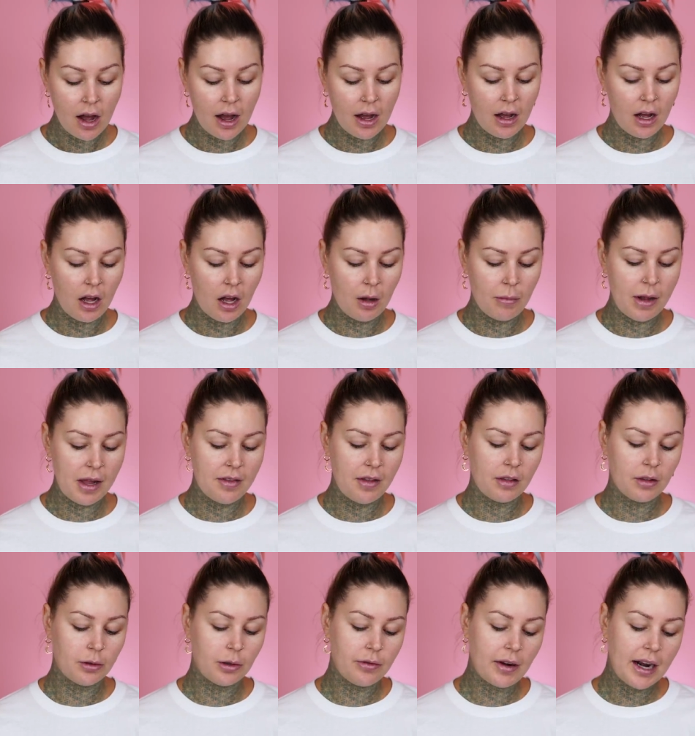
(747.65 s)
And
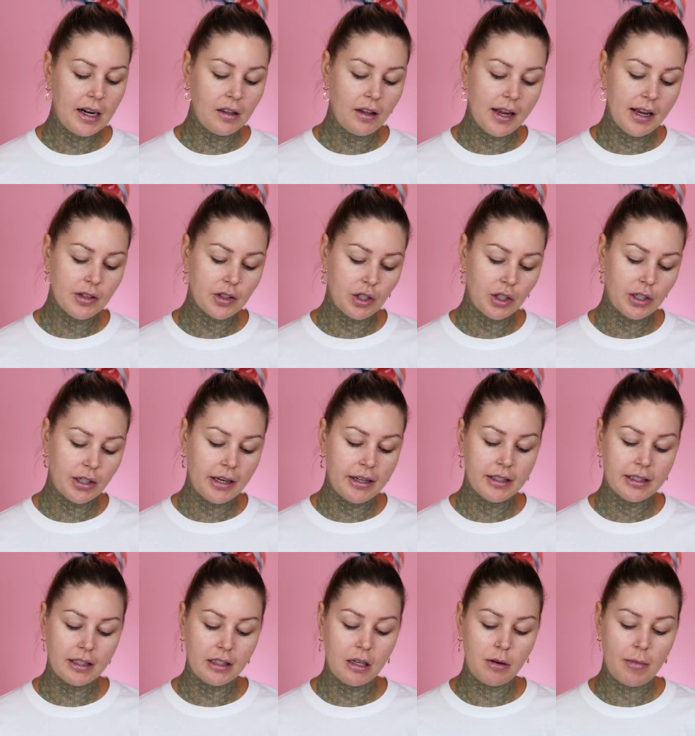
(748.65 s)
then the revitalizer
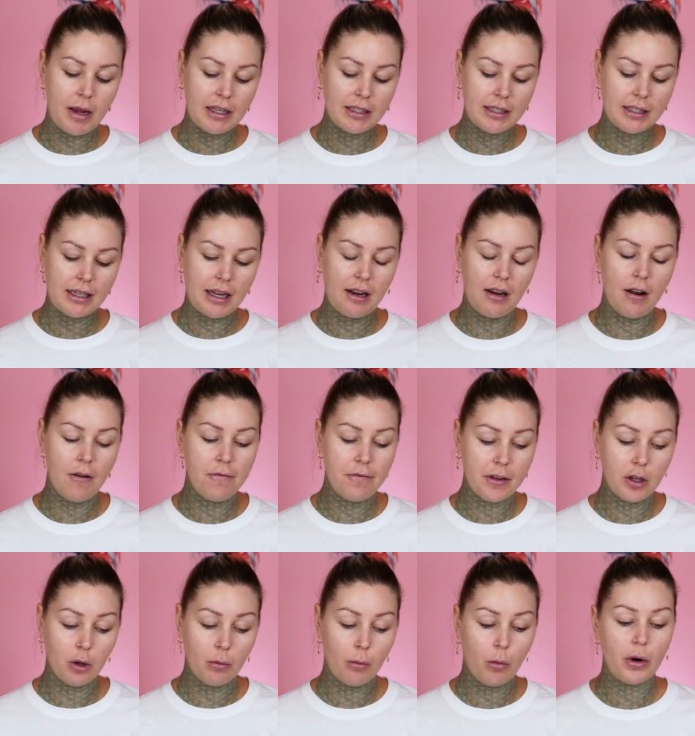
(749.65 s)
instantly makes skin
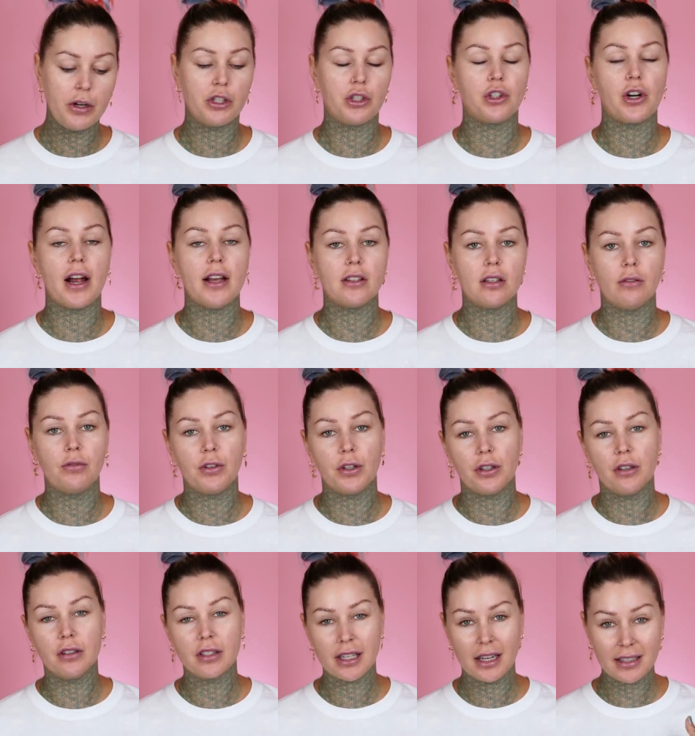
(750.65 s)
feel moisturized. So if
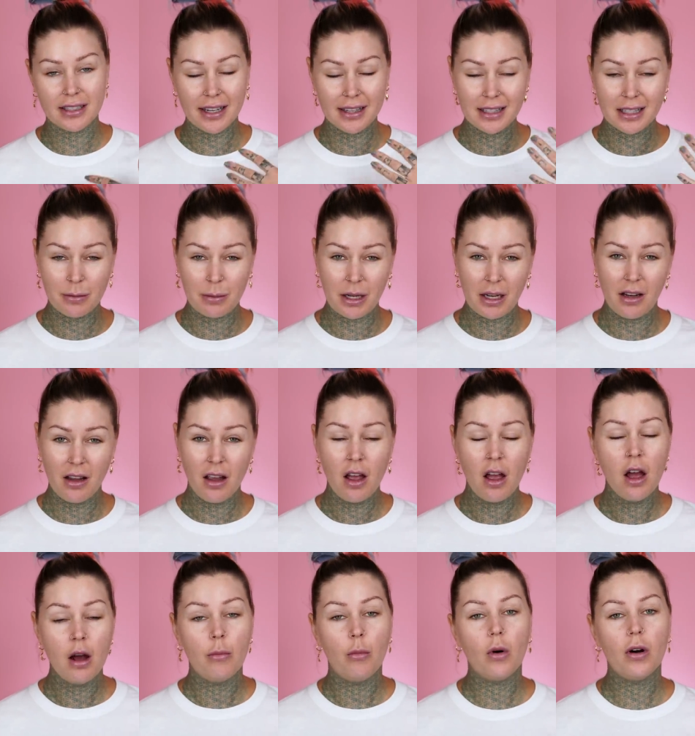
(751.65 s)
your skin tends to be
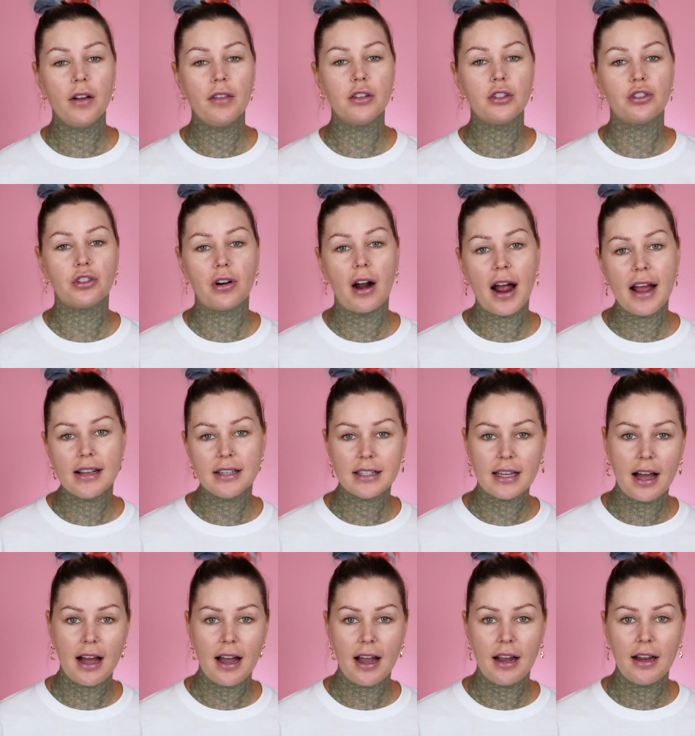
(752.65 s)
more on the dry
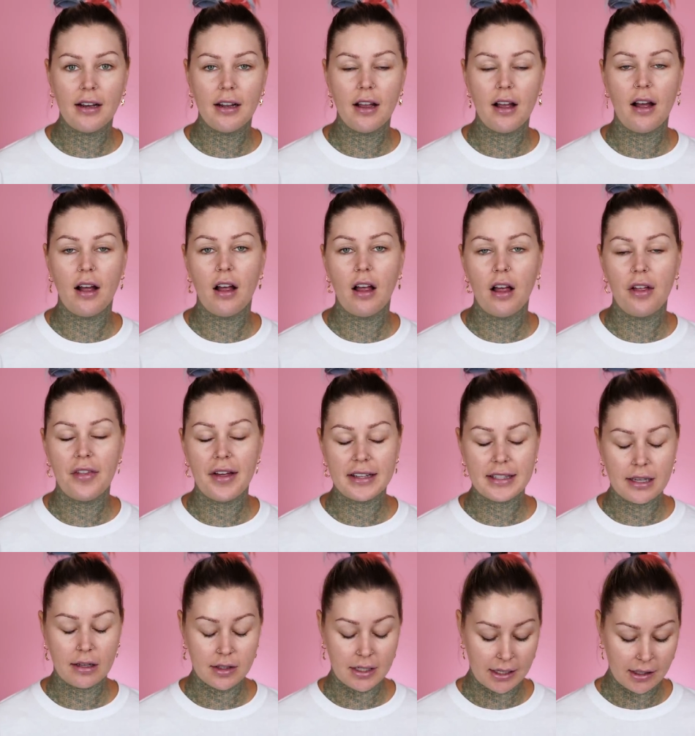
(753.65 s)
side,
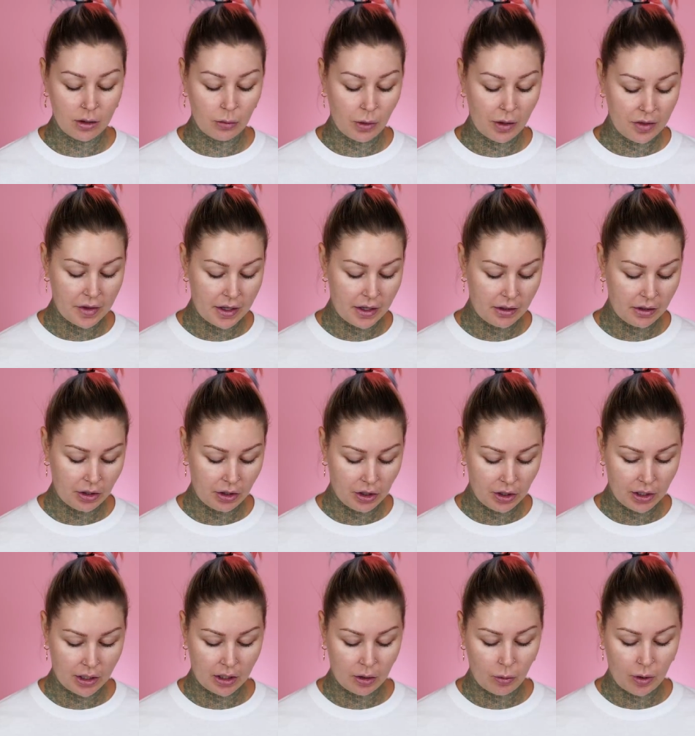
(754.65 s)
that sounds like the one that
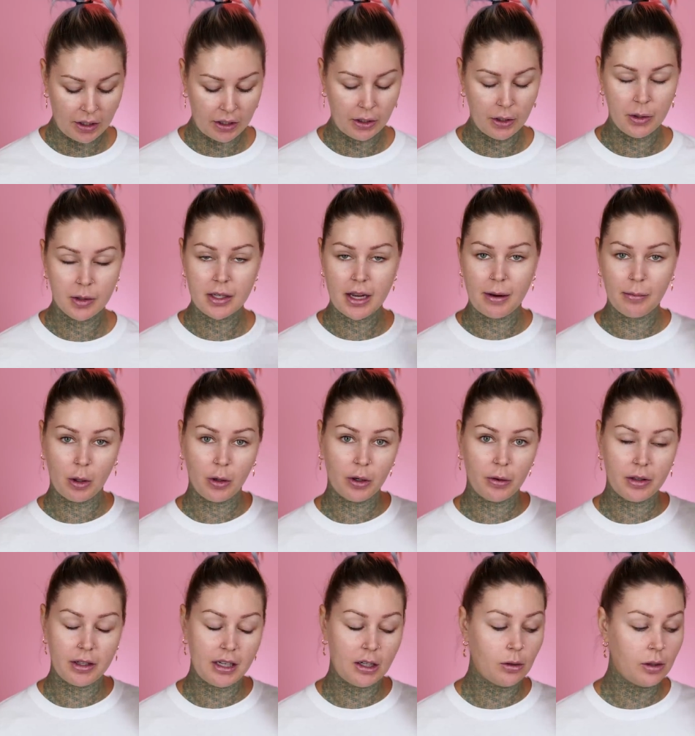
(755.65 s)
you're gonna wanna use. I'm going
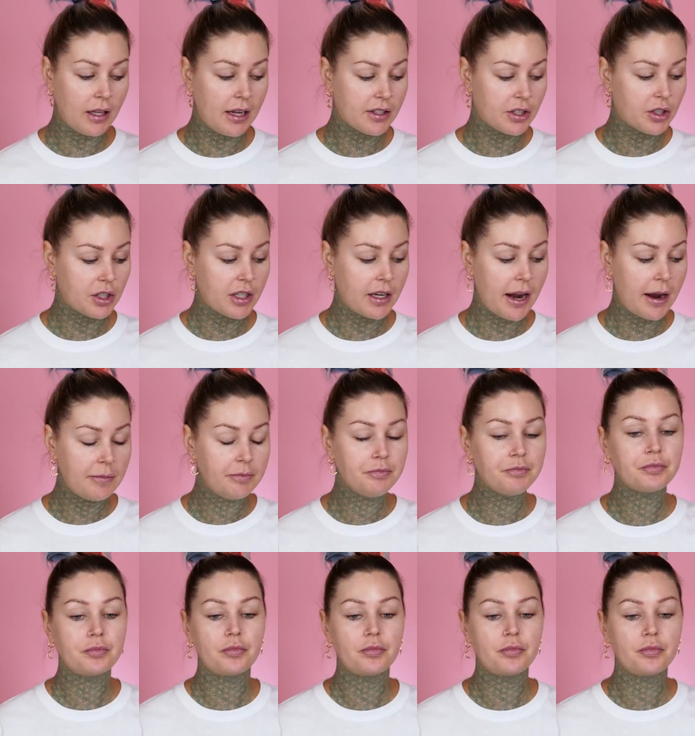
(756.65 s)
with equalizer today.